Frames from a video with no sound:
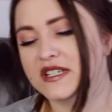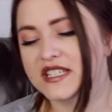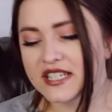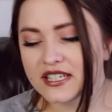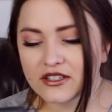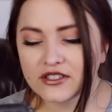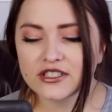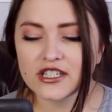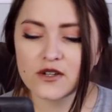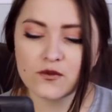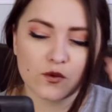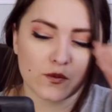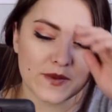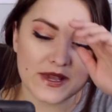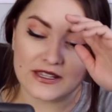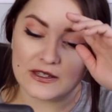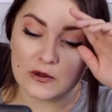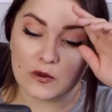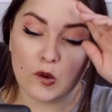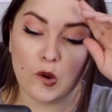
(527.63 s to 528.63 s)
Matilda will
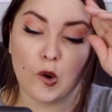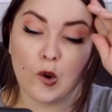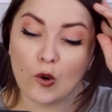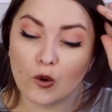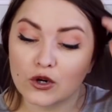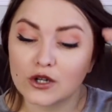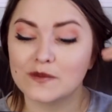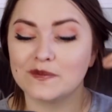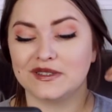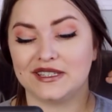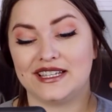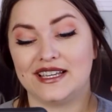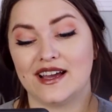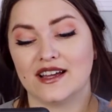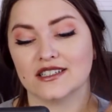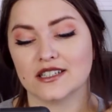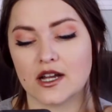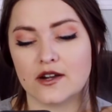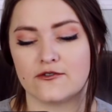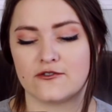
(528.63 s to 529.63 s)
make you horribly
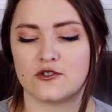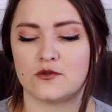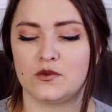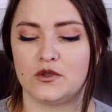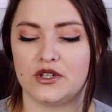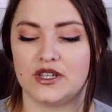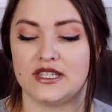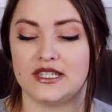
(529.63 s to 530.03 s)
uncomfortable,